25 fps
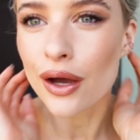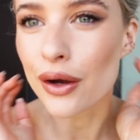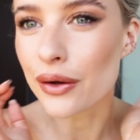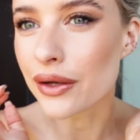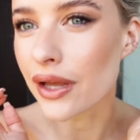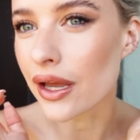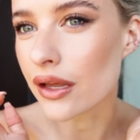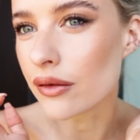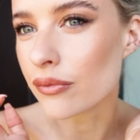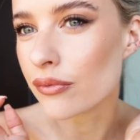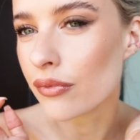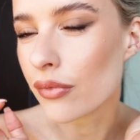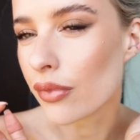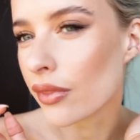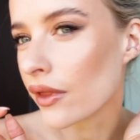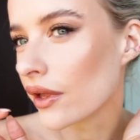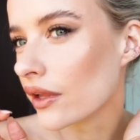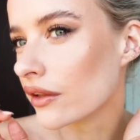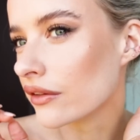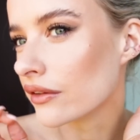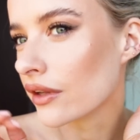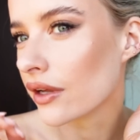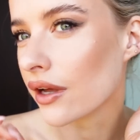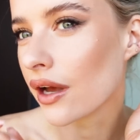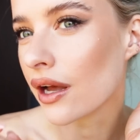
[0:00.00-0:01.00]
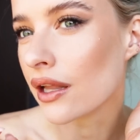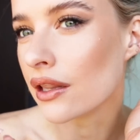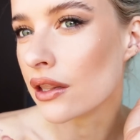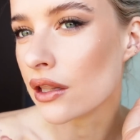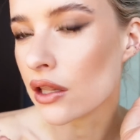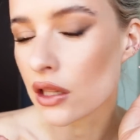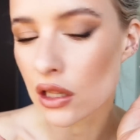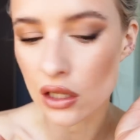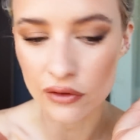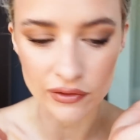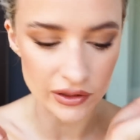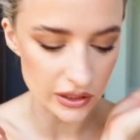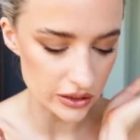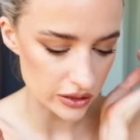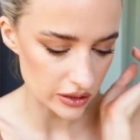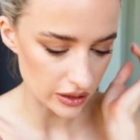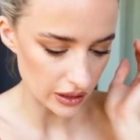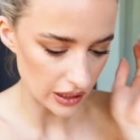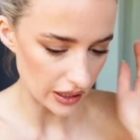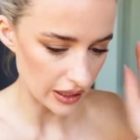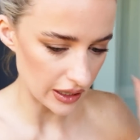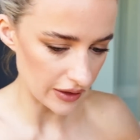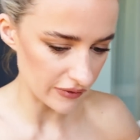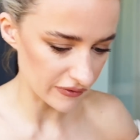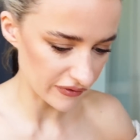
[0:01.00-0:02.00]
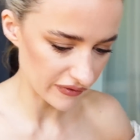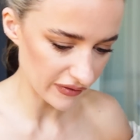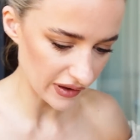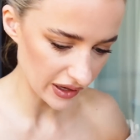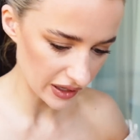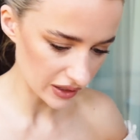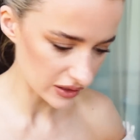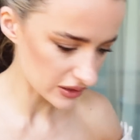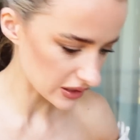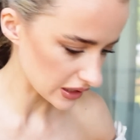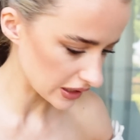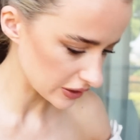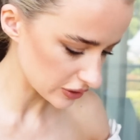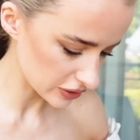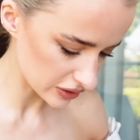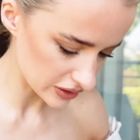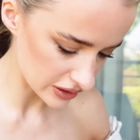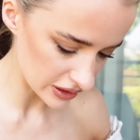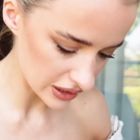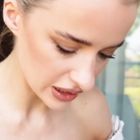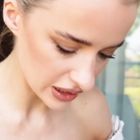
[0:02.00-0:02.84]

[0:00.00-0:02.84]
Okay, I said, I love it. In fact, I just